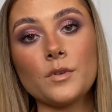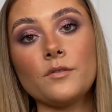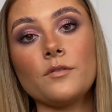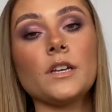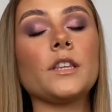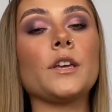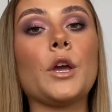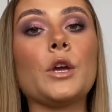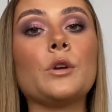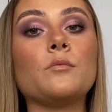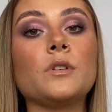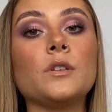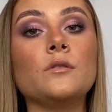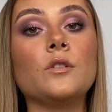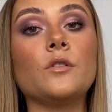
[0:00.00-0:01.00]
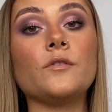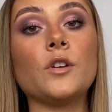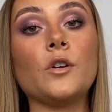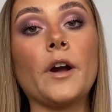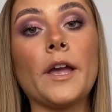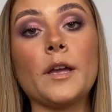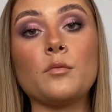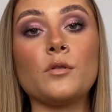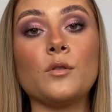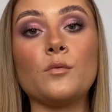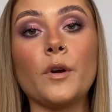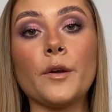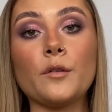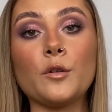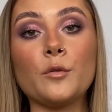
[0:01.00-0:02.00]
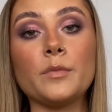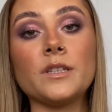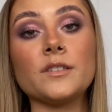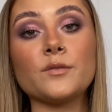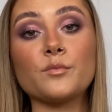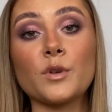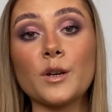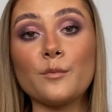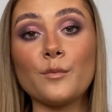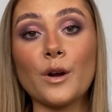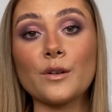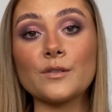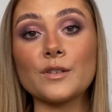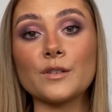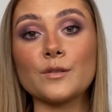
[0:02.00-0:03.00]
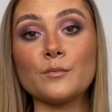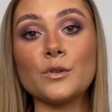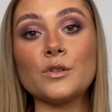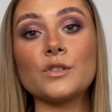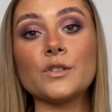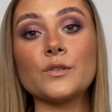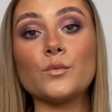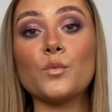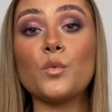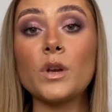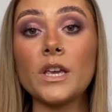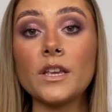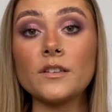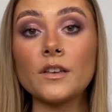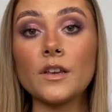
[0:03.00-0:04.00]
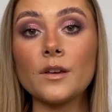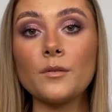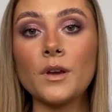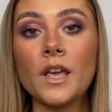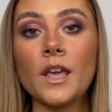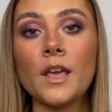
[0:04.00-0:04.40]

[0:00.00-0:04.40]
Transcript: We really hope you love your April Wake Up in Spring box as much as we do.